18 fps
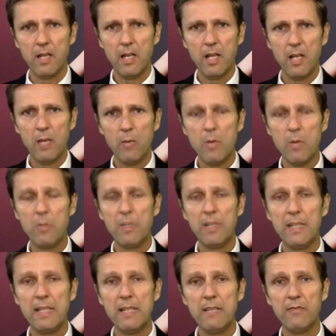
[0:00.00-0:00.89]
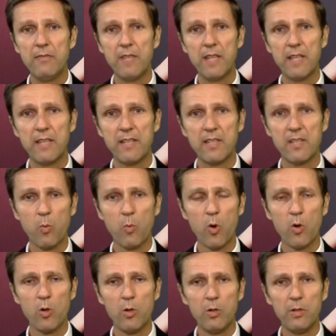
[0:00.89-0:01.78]
We believe that this
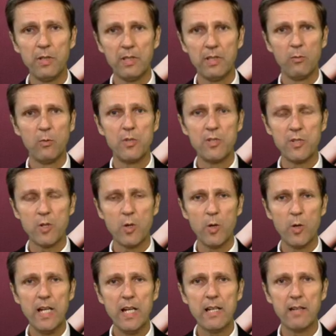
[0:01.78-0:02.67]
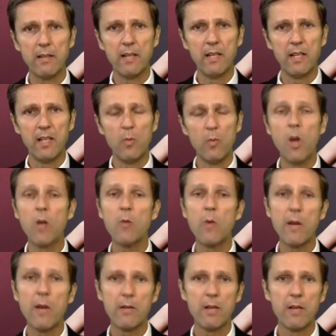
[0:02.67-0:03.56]
world was created in one
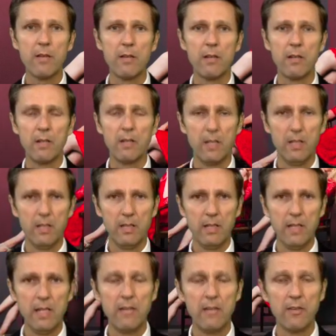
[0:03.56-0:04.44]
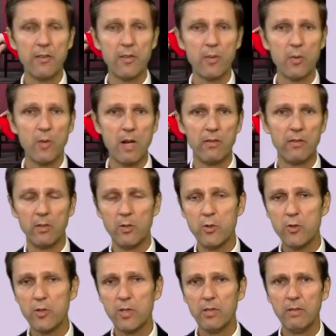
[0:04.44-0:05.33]
way or another, either through
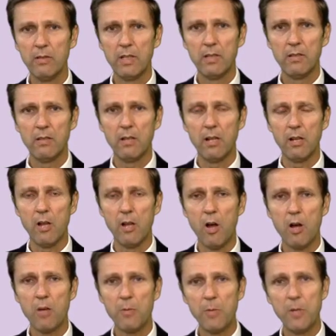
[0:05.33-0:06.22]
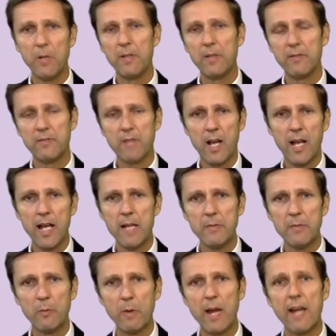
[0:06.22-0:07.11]
evolution, a long period of
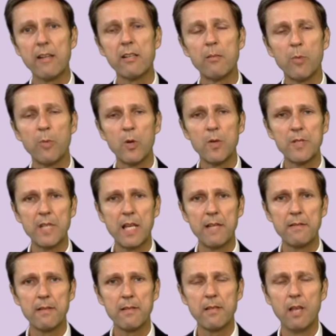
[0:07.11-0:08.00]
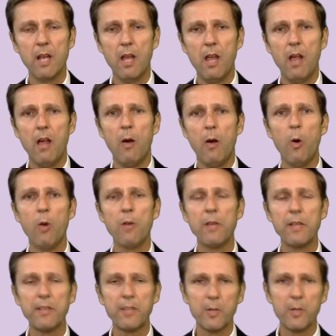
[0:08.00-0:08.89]
time, random processes, or
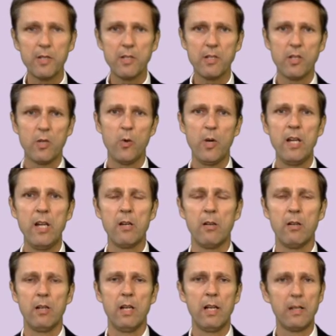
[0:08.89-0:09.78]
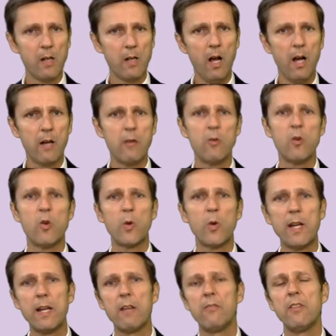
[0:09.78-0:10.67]
that there is a creator, a God who
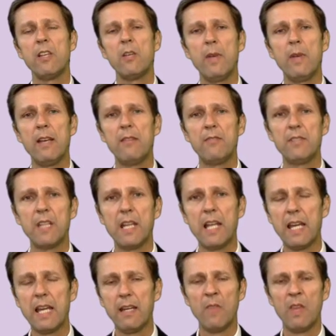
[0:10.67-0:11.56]
created everything we have today.